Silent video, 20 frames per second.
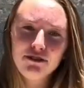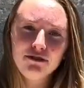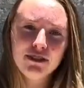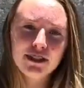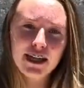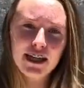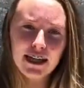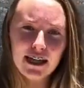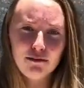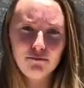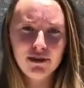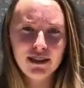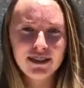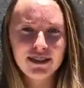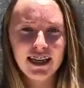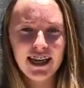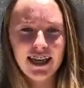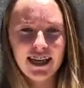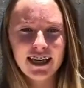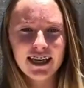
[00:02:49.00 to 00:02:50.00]
Q10 can be
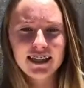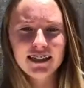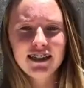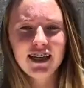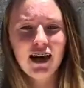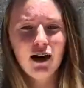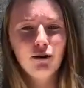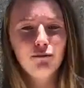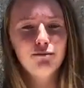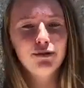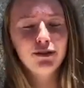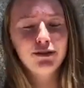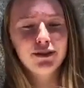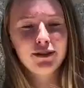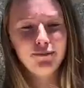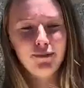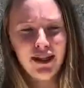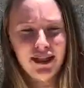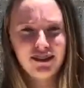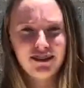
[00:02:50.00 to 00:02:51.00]
taken to help boost
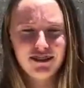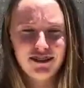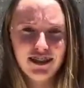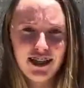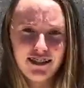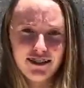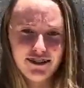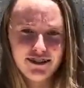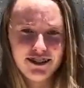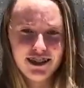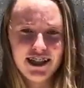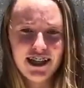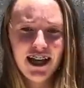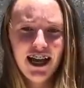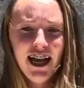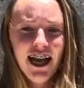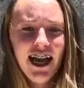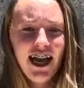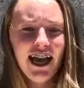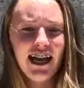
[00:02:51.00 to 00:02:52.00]
the patient's energy.
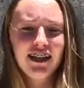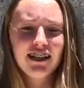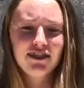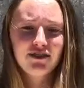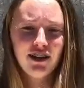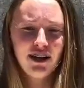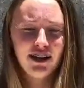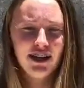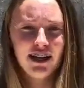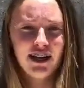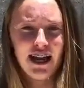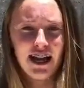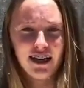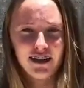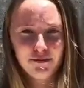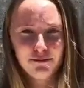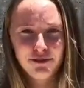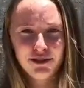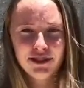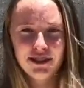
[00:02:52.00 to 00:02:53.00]
It is found in
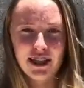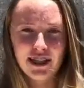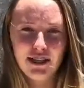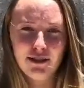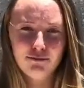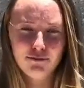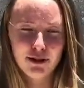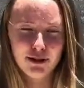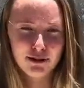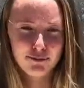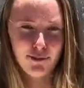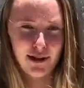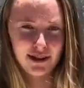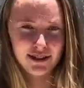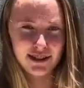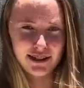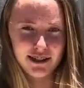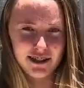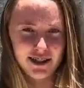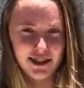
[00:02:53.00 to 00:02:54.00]
animals and in most
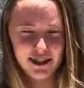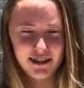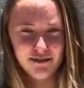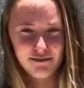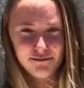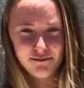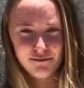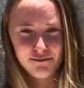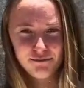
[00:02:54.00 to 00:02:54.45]
bacteria.